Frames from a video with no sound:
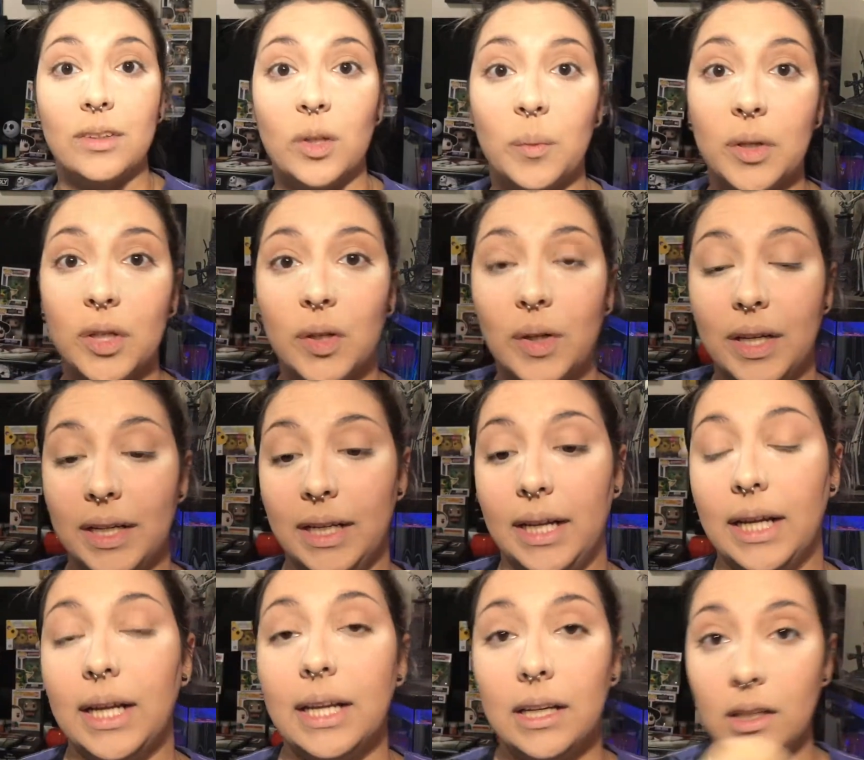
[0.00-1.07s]
So I'm gonna go ahead
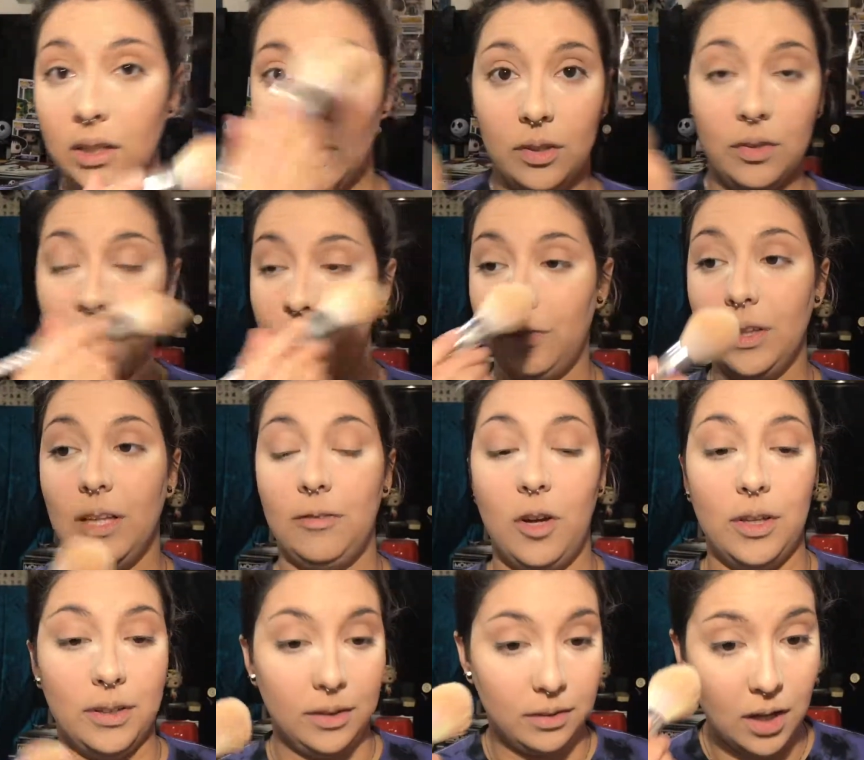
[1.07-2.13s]
and fluff
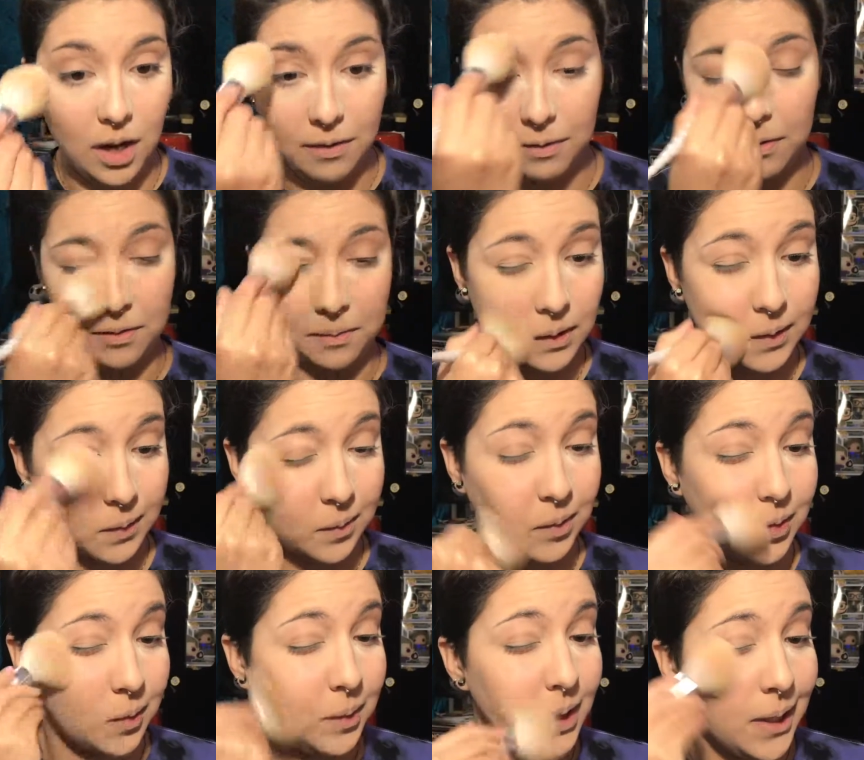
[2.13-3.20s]
all this off just
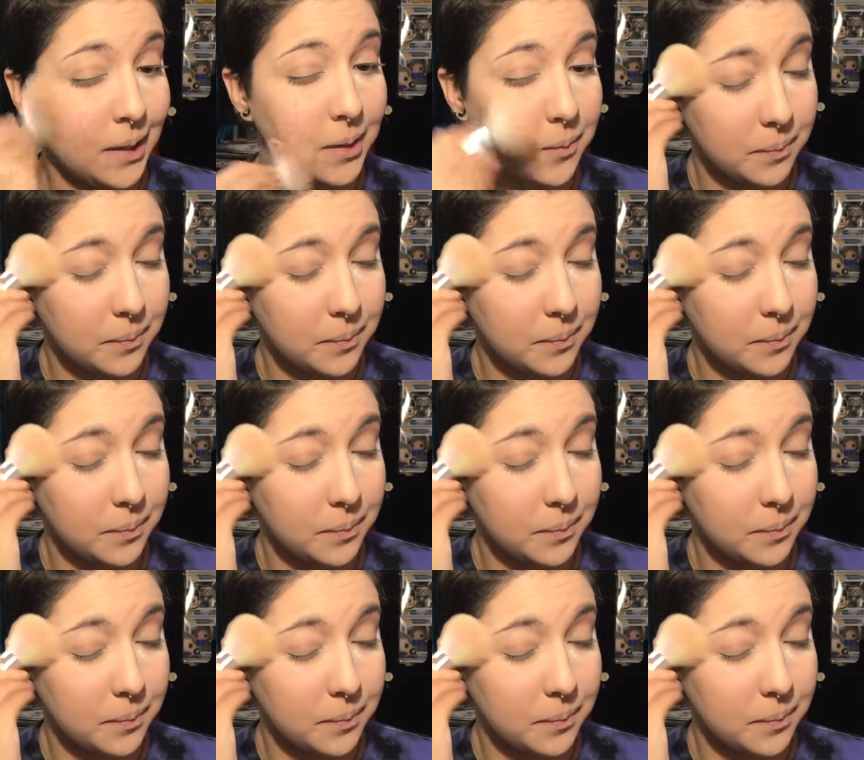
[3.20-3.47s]
real quick.